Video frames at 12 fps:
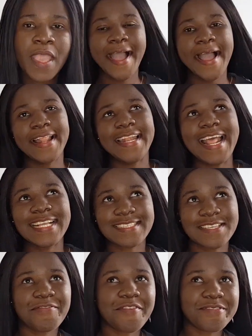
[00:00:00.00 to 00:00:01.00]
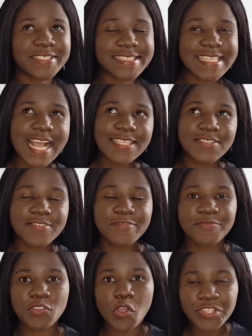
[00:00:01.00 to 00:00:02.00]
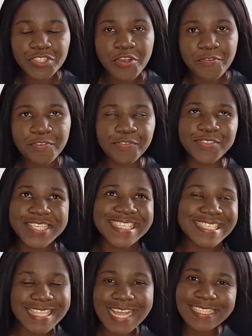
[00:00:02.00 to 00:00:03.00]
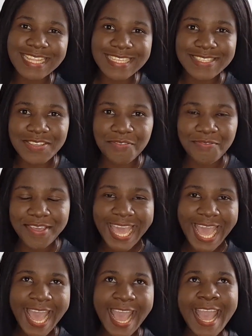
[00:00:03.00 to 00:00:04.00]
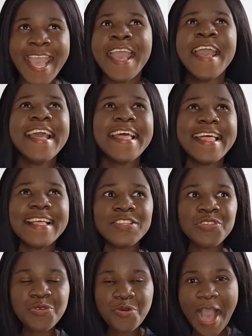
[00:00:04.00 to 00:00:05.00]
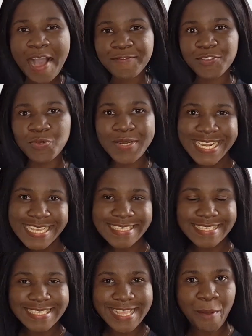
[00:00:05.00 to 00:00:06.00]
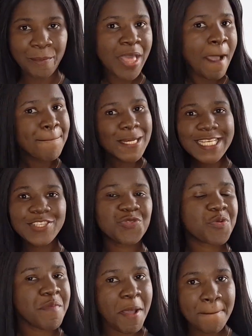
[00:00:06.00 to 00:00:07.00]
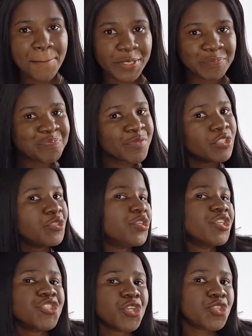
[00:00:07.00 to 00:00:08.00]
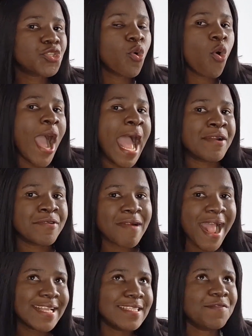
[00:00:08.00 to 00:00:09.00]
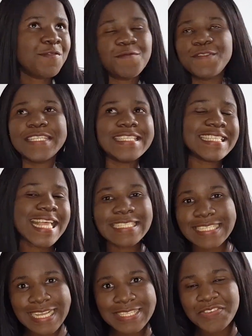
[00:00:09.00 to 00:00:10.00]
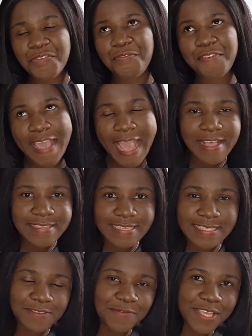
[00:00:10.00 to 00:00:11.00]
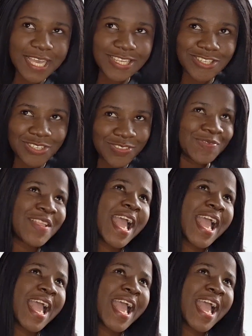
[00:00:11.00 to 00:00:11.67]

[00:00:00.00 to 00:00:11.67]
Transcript: Let's say, for instance, you've done your 15 standards of care, you have to list them. Please remember, do not just go and write 15 standards of care certification